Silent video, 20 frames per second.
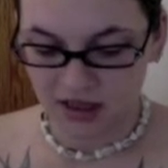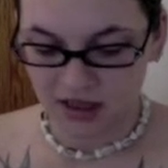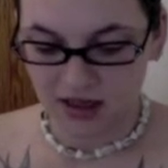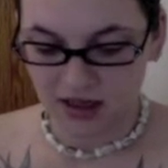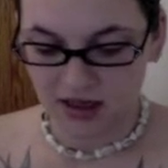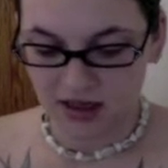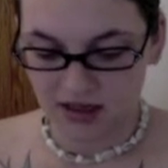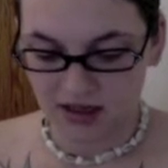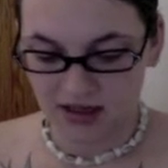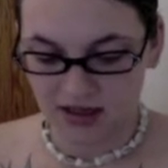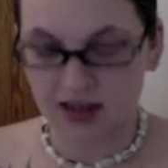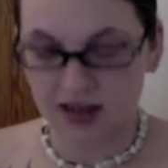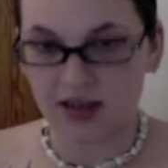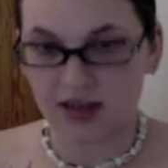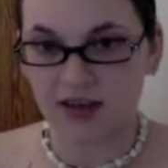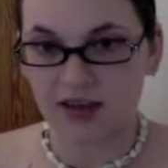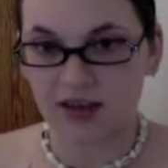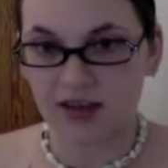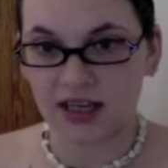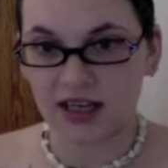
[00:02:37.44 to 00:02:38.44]

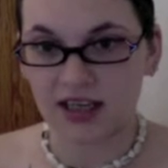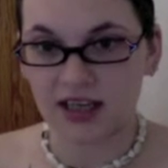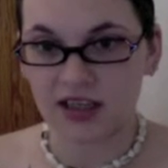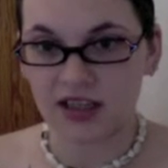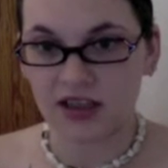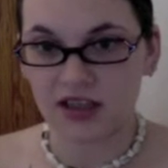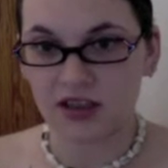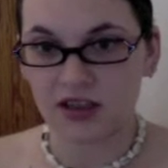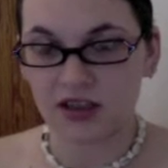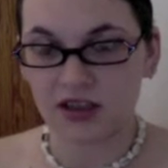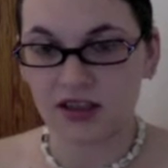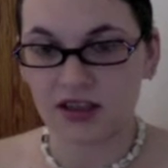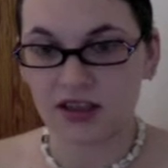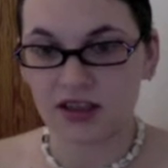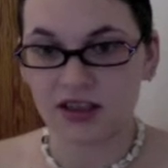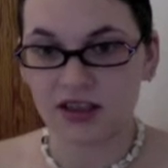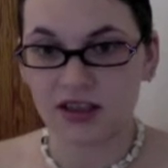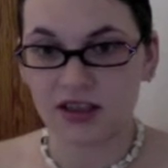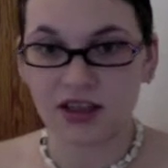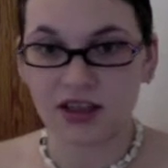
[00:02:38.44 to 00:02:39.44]
That is good.
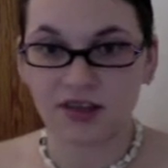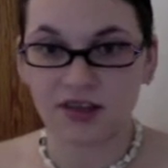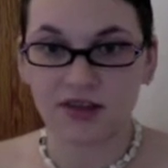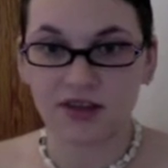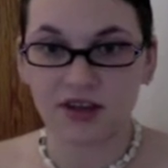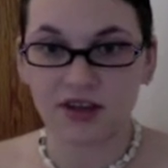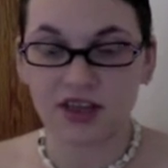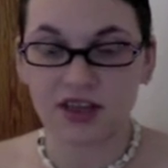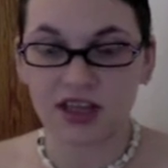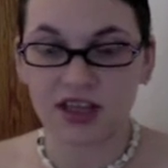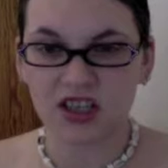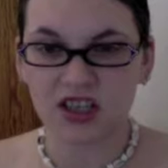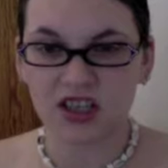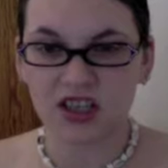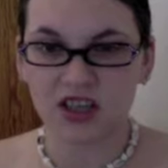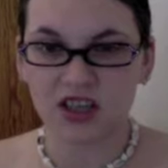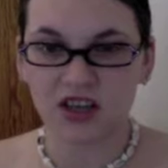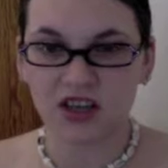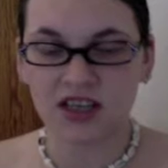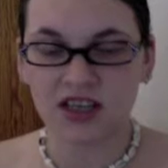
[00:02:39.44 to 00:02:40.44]
There's another variation
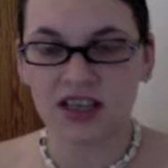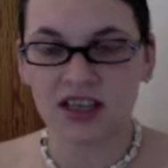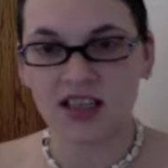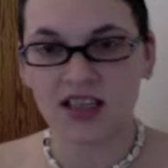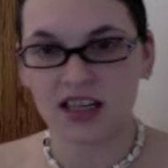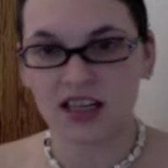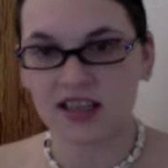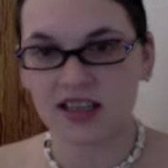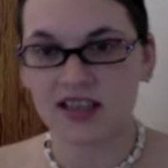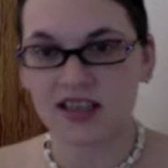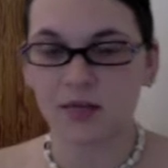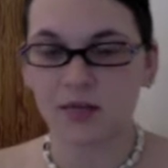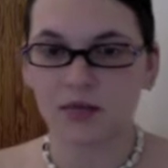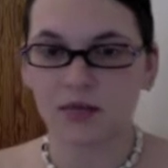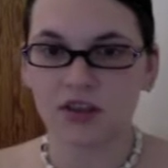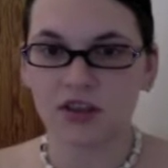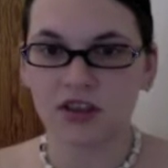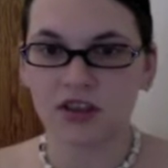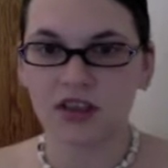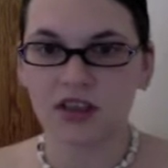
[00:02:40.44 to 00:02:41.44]
on that. It's kind of
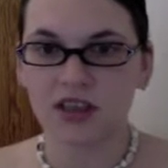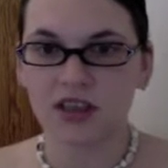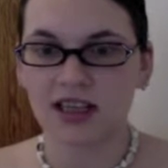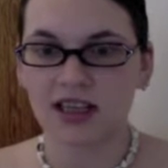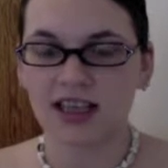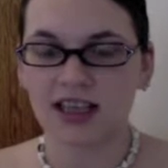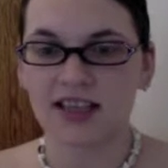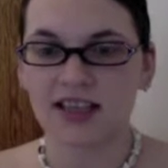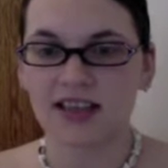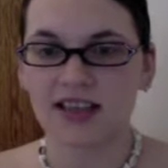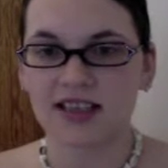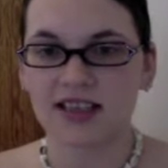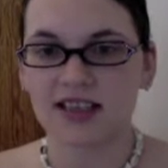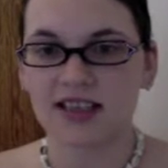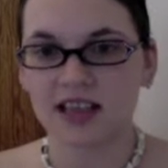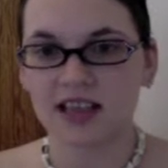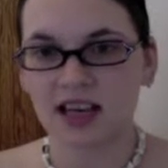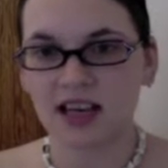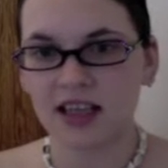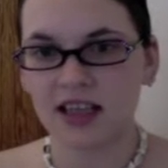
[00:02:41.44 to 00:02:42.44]
similar, like the
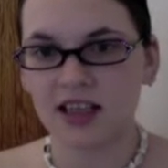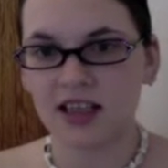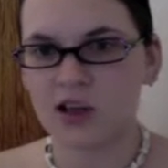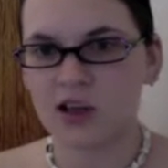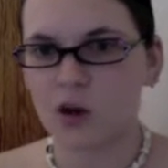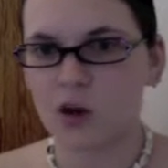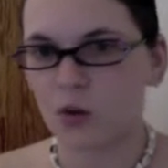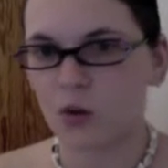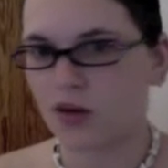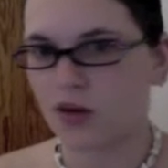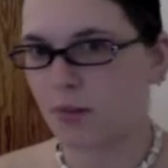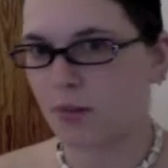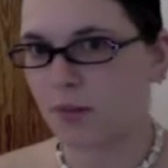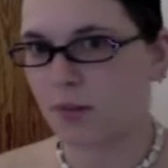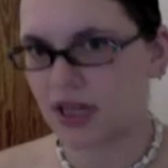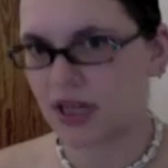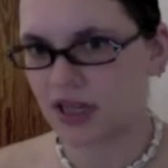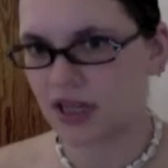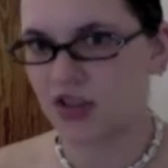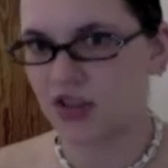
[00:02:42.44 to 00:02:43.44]
sign or the
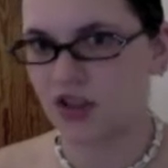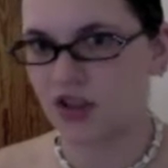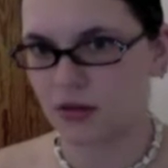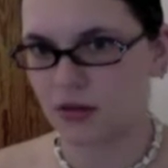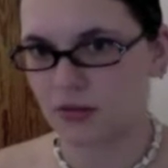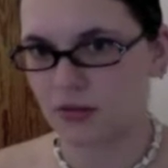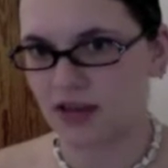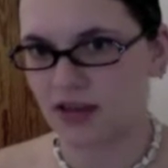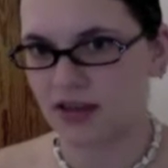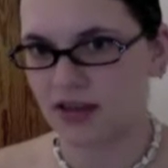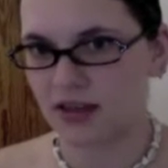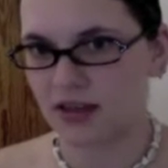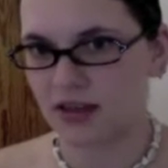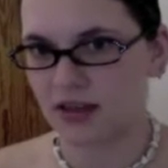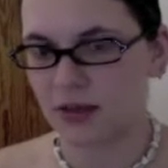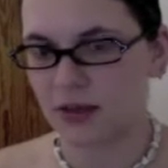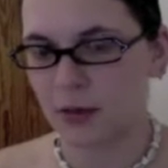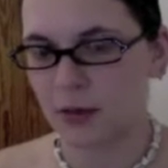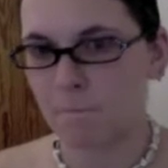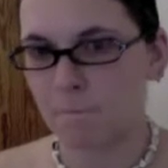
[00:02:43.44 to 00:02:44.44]
picture method.
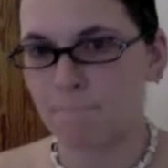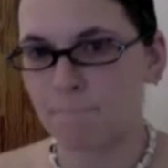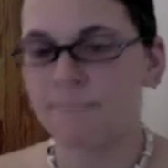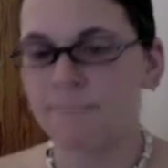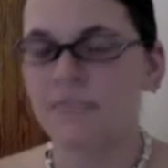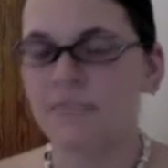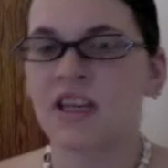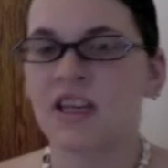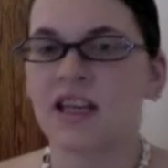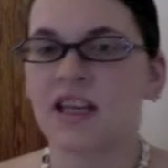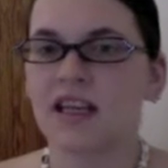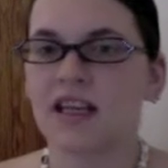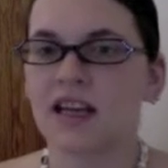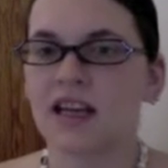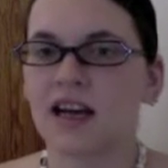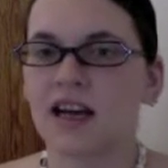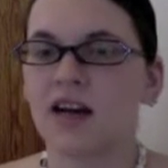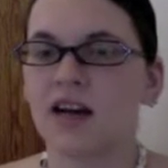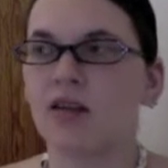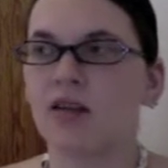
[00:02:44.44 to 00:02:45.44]

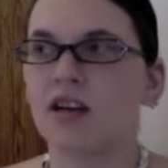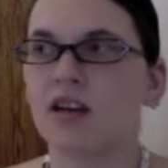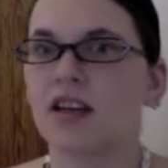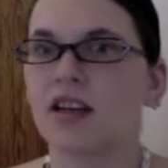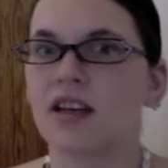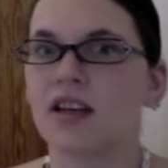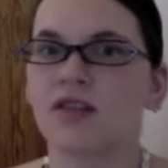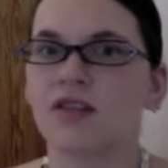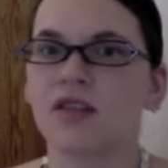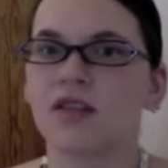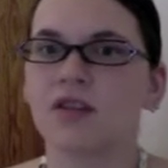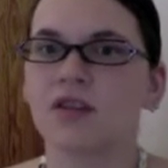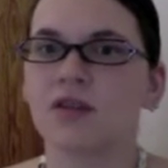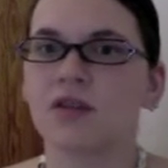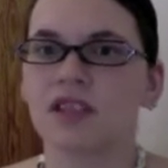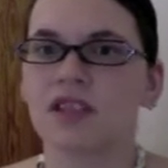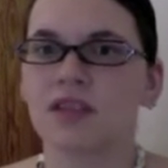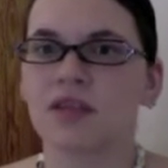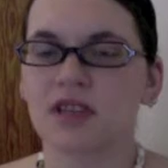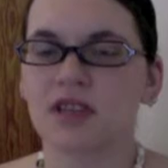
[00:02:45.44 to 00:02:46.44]
Now, if you're doing
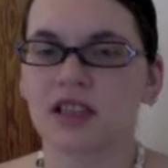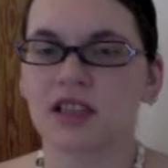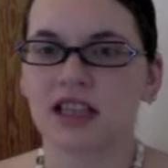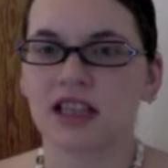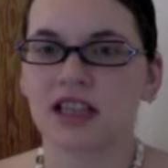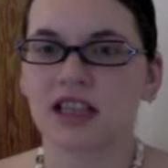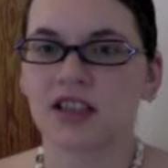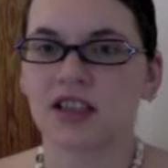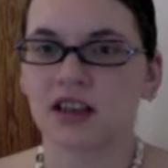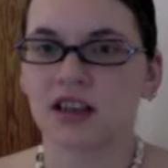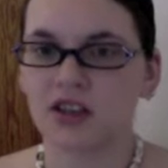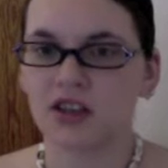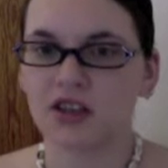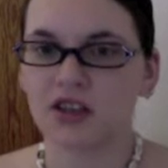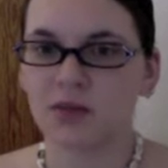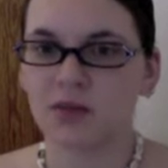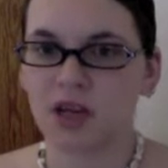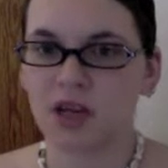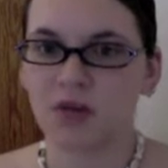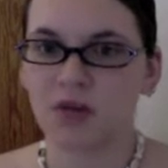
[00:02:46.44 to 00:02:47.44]
something like Dutch,
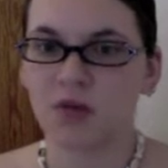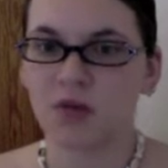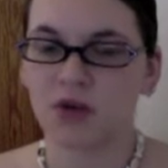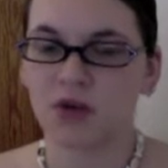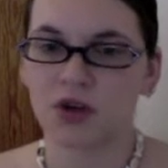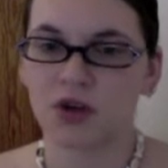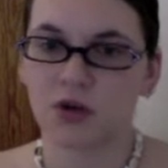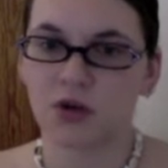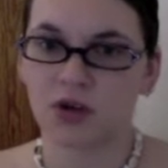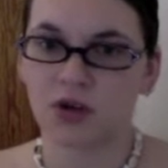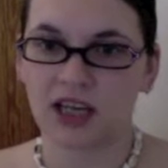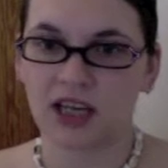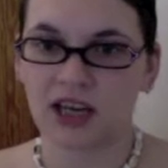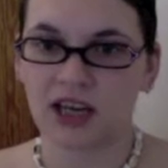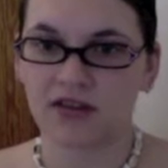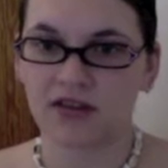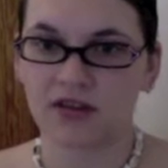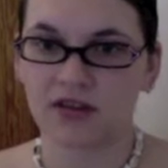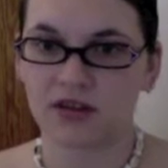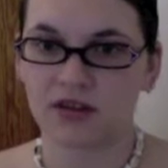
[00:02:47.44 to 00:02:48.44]
maybe, where you only
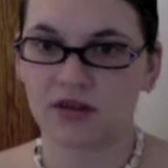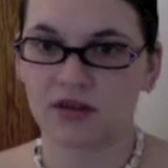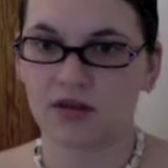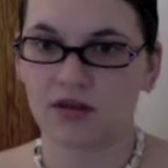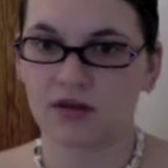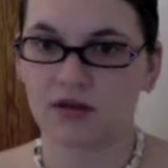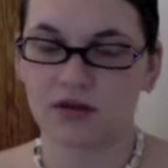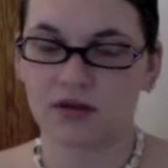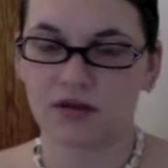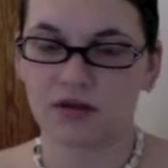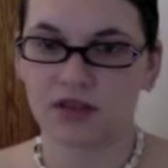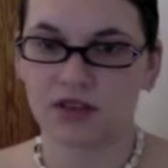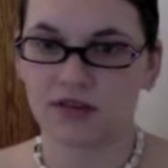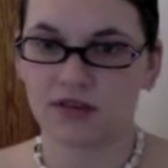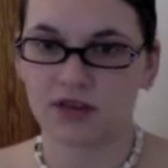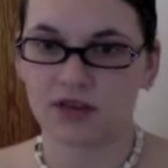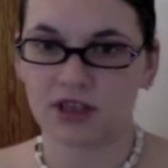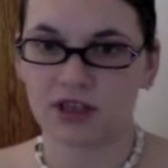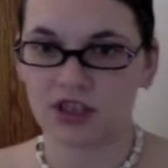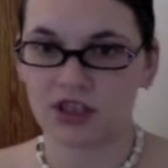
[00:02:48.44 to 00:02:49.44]
have to
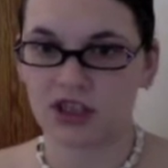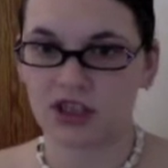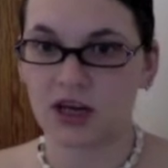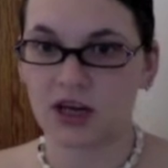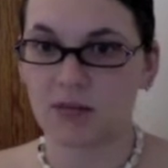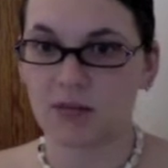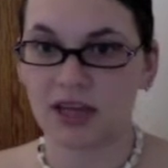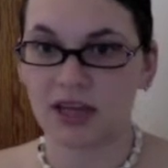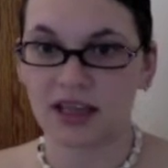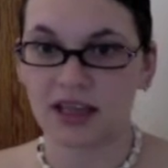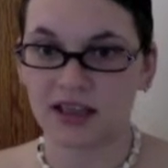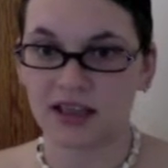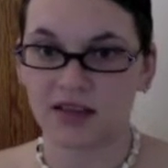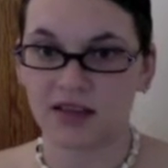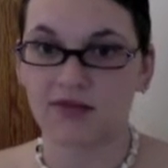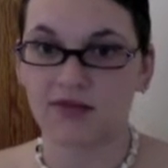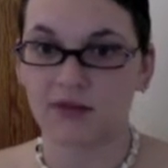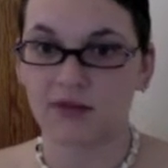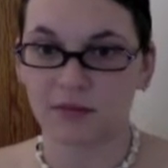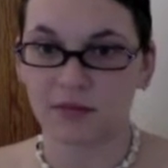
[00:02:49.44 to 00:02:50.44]
differentiate mainly
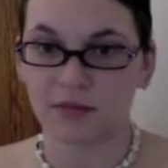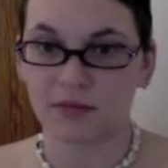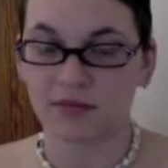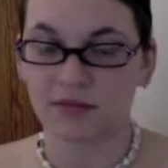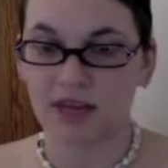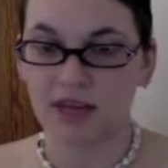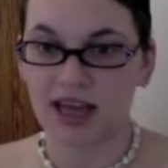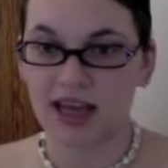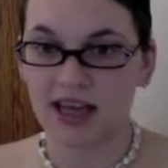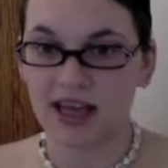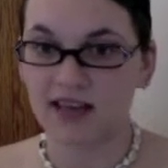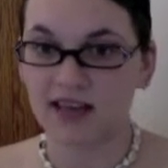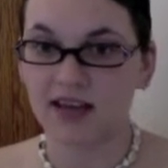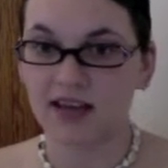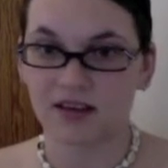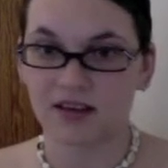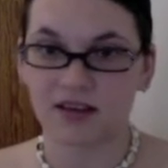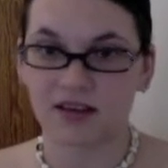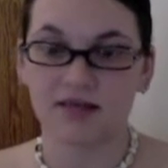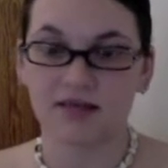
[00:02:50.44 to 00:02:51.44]
from het
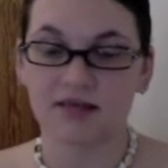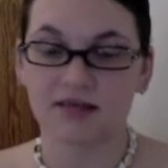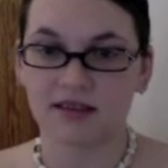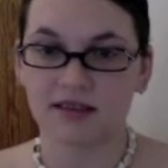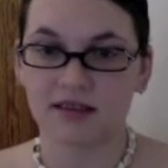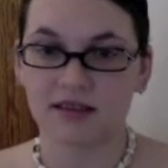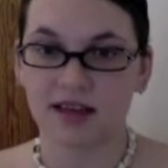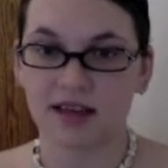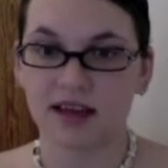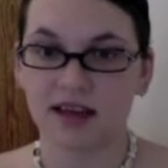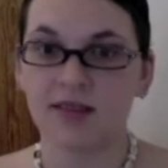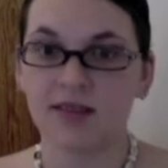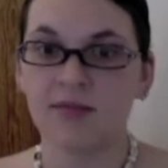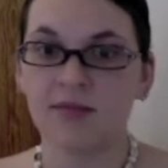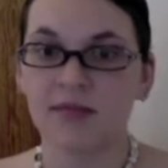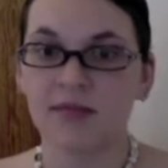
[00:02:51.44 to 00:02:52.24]
and de,